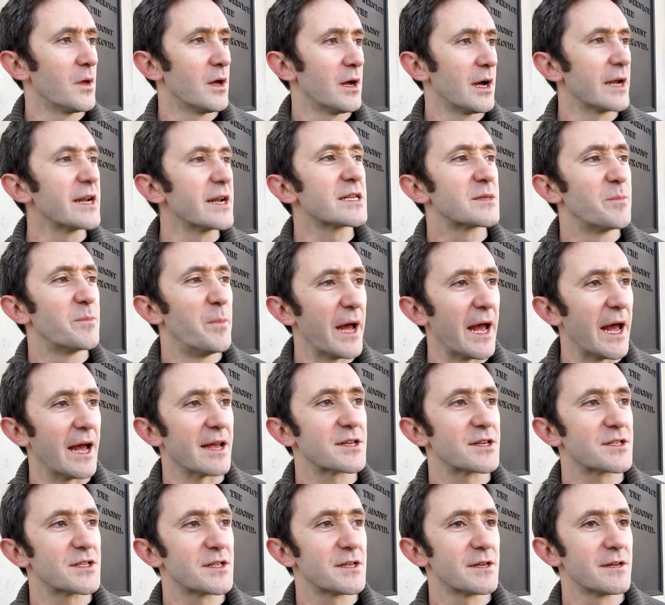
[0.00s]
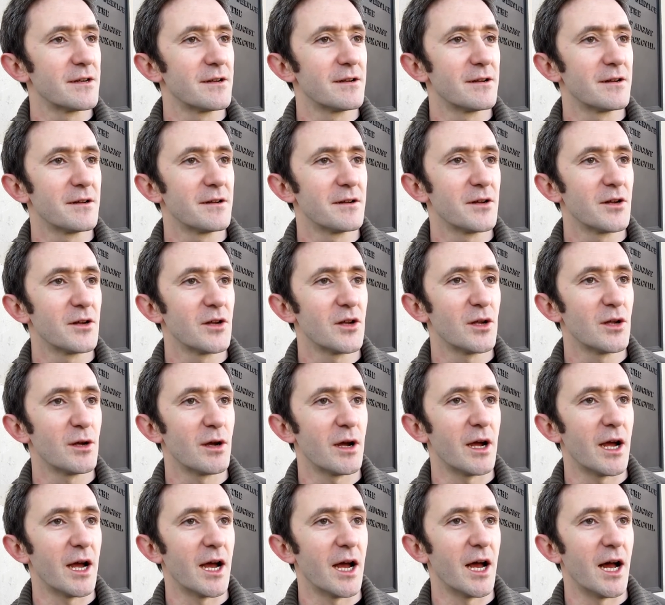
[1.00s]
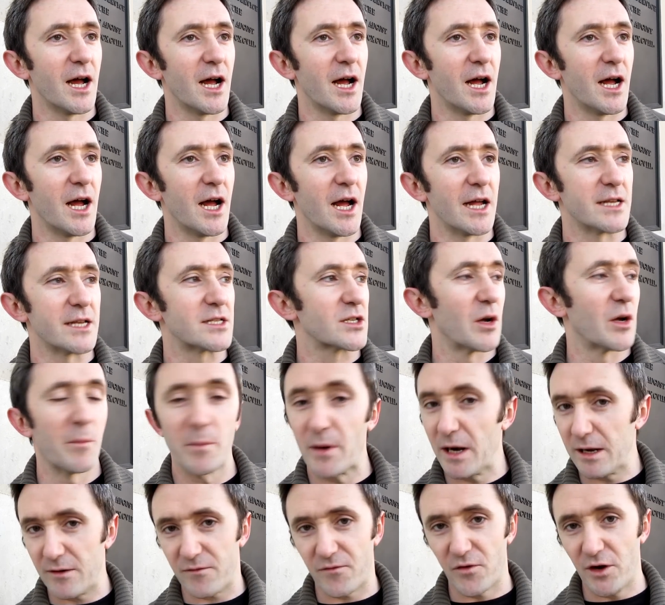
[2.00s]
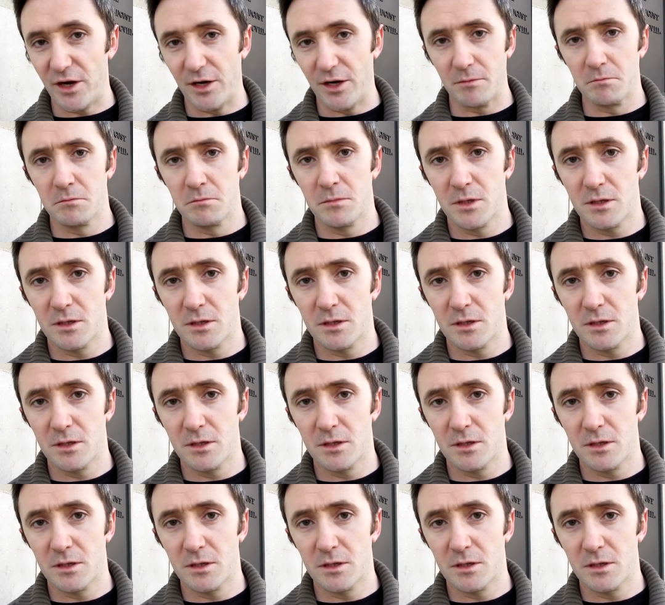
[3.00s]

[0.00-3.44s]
At its best, it's complete freedom.